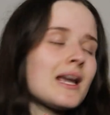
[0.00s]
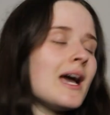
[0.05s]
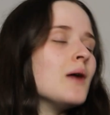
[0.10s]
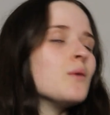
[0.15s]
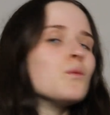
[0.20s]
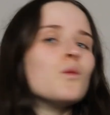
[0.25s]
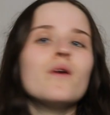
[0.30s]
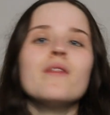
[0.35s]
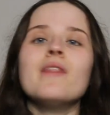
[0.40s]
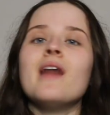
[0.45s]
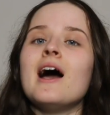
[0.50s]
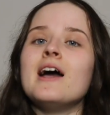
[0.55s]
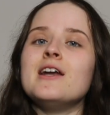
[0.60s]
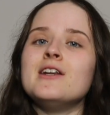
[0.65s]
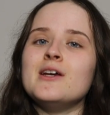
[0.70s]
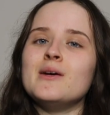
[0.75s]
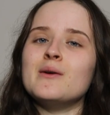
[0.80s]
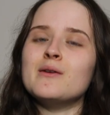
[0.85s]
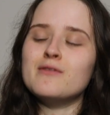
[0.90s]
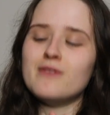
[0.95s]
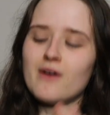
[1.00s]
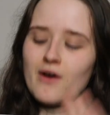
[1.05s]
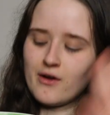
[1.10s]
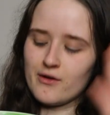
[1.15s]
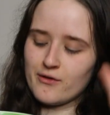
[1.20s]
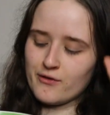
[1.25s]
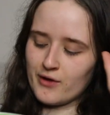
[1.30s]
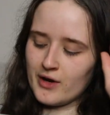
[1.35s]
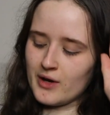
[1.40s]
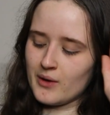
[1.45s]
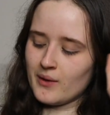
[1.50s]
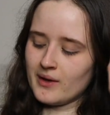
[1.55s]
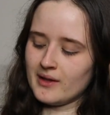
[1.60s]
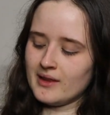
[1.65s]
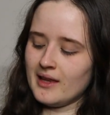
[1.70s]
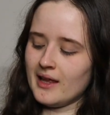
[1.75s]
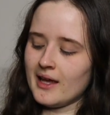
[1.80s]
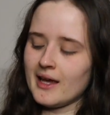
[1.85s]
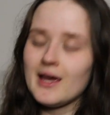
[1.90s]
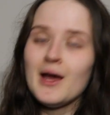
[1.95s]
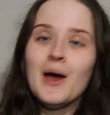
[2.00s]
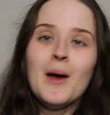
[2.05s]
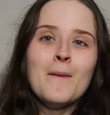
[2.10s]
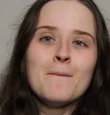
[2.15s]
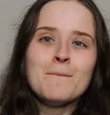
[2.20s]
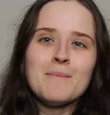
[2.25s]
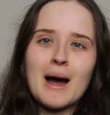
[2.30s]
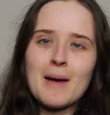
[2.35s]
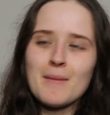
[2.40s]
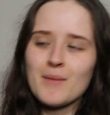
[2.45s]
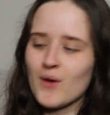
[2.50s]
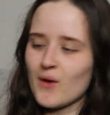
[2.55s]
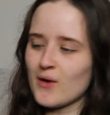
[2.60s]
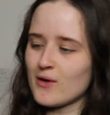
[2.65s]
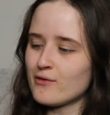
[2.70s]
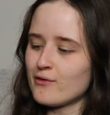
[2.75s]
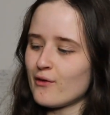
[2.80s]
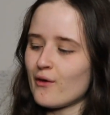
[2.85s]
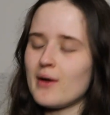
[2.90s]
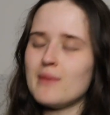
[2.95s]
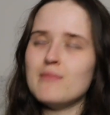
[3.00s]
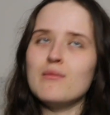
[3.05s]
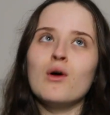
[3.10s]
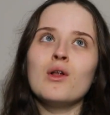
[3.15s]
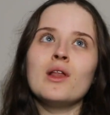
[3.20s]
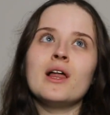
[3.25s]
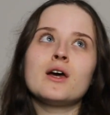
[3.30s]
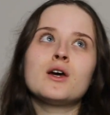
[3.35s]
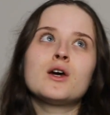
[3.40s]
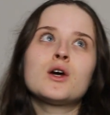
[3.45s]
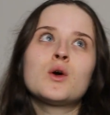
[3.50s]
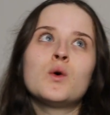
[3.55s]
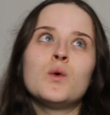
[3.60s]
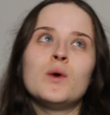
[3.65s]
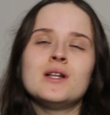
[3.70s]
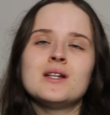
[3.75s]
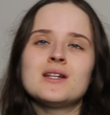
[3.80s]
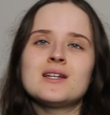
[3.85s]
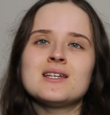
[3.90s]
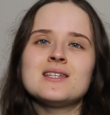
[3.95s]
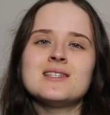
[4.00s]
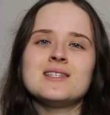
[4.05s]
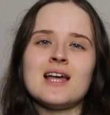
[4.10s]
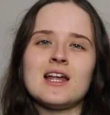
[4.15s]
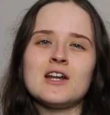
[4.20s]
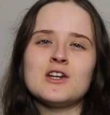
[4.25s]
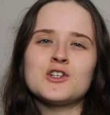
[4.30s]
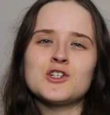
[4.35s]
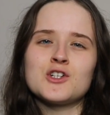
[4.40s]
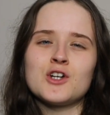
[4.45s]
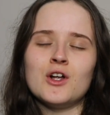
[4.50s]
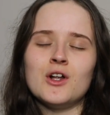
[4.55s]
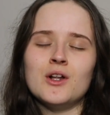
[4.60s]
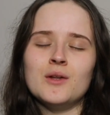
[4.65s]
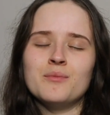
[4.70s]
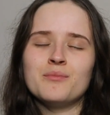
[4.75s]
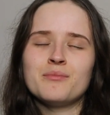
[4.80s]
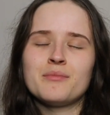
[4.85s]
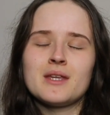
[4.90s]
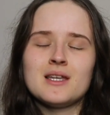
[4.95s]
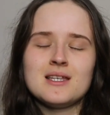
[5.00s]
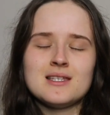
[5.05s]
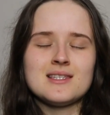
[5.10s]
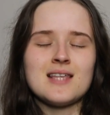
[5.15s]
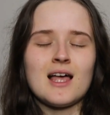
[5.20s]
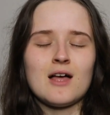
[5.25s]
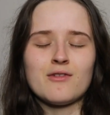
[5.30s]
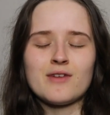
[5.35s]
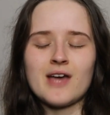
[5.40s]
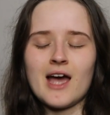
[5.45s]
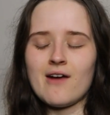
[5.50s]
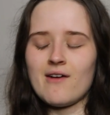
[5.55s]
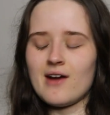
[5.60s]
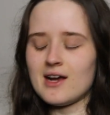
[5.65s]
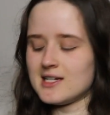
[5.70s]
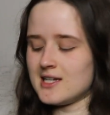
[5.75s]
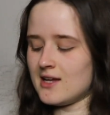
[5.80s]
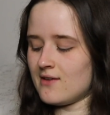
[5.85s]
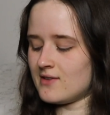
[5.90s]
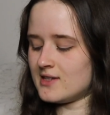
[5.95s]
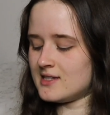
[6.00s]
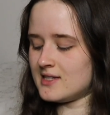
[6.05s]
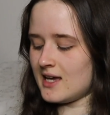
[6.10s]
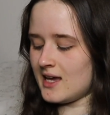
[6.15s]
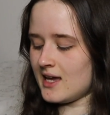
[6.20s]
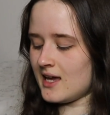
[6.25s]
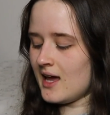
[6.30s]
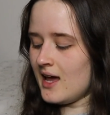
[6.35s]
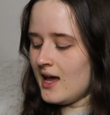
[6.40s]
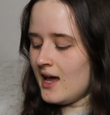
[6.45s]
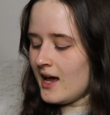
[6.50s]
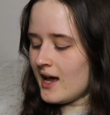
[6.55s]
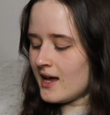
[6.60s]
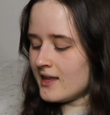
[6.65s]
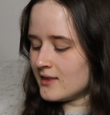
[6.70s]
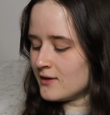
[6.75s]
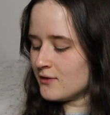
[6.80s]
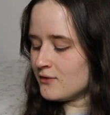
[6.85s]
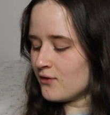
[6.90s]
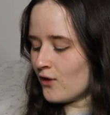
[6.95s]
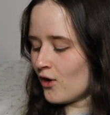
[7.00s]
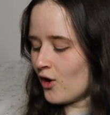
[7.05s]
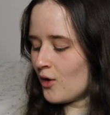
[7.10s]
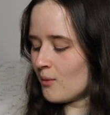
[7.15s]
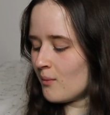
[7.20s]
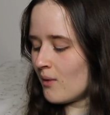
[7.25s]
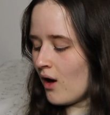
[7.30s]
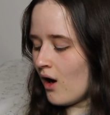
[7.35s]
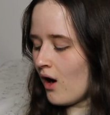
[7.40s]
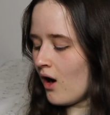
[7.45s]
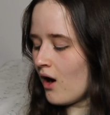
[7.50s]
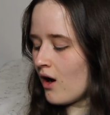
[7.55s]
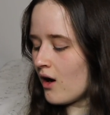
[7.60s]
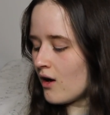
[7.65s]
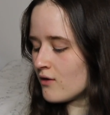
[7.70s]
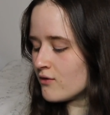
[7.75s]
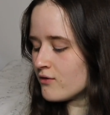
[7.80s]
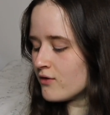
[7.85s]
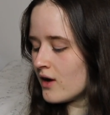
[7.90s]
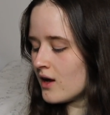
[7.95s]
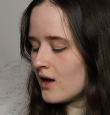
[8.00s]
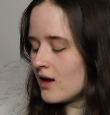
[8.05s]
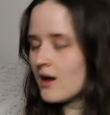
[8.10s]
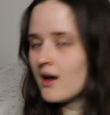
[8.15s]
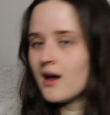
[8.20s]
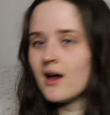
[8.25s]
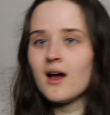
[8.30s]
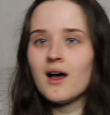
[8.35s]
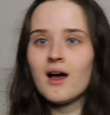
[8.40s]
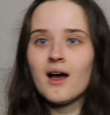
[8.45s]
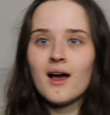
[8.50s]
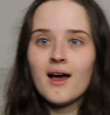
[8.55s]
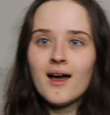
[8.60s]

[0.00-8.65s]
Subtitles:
and one that I do very frequently, but I'm going for a more like quintessential self-care activity in the form of